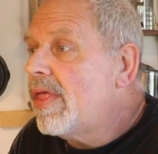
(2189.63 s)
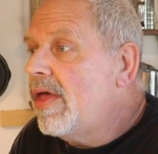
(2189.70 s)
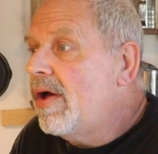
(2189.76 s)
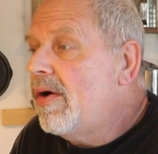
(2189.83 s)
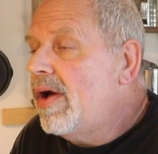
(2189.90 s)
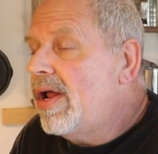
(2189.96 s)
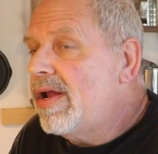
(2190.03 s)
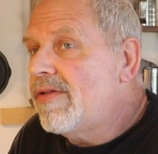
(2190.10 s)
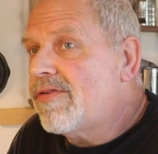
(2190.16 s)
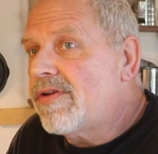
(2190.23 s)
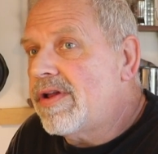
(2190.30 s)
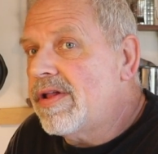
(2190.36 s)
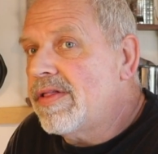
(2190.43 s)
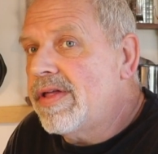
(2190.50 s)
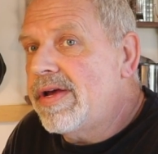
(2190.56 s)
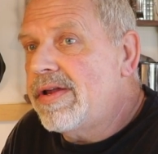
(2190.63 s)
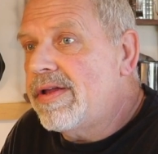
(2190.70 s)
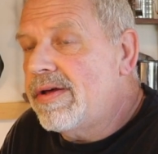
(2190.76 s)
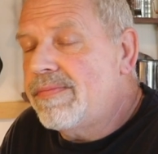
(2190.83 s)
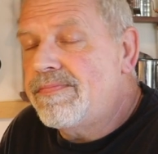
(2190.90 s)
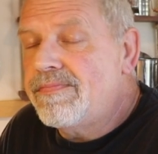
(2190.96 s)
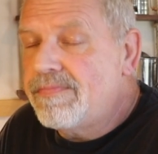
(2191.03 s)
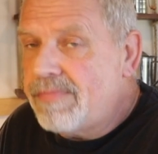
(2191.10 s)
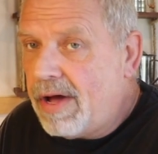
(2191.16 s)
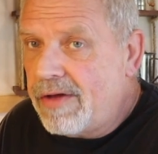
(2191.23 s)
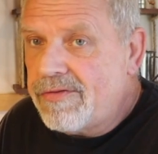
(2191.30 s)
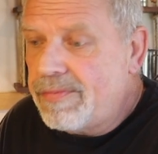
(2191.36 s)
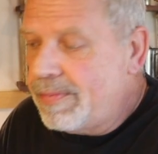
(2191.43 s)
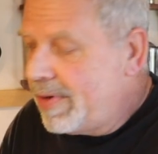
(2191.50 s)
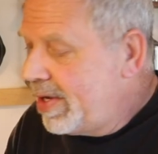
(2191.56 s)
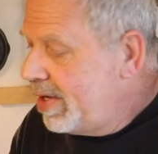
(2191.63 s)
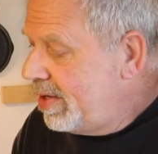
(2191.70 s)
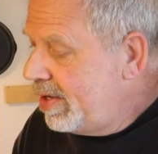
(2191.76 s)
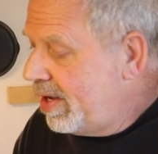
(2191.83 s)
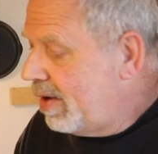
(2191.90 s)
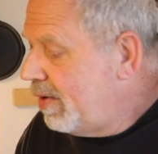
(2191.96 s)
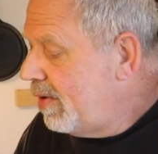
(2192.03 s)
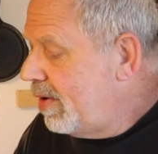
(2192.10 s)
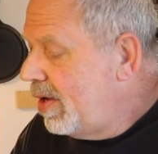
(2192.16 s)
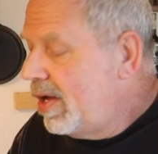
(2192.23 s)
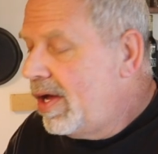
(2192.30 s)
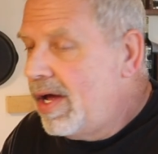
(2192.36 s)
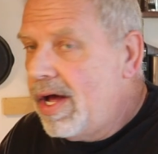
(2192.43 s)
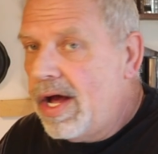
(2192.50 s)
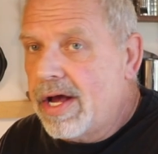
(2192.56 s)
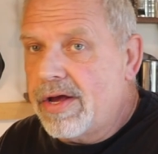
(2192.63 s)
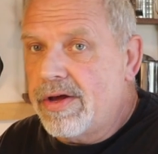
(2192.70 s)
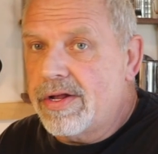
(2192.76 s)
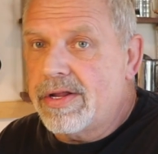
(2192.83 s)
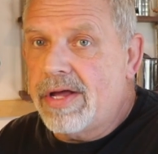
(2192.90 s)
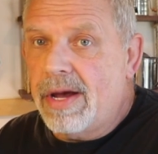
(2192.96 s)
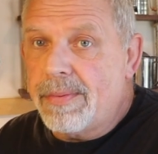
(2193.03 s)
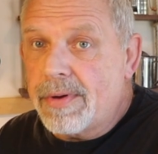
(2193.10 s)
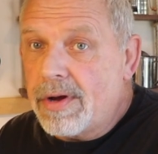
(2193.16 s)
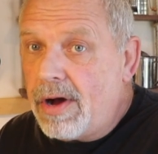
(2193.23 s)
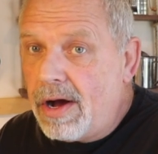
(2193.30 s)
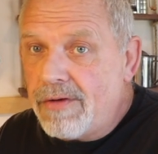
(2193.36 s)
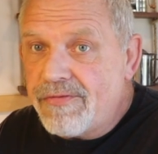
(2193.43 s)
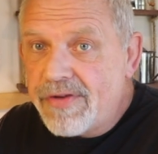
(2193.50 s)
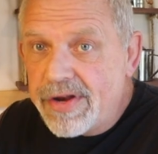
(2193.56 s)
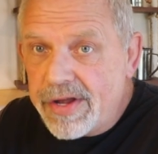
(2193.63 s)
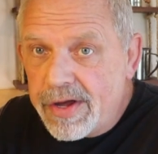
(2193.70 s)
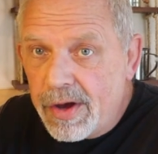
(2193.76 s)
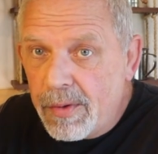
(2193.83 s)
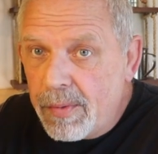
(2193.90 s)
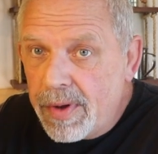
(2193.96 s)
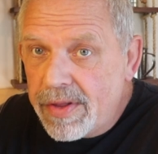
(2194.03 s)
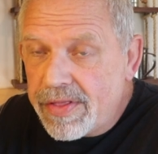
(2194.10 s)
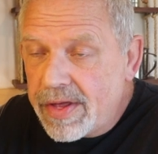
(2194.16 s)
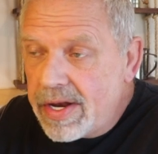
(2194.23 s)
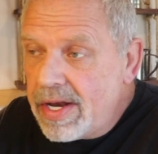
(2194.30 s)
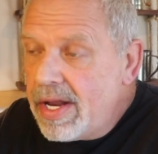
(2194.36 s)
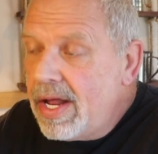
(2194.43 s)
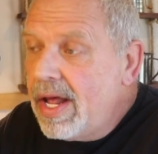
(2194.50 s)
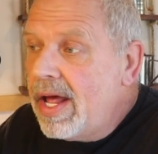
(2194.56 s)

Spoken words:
And it's going to lead to possibly, a good cup of coffee to go with it.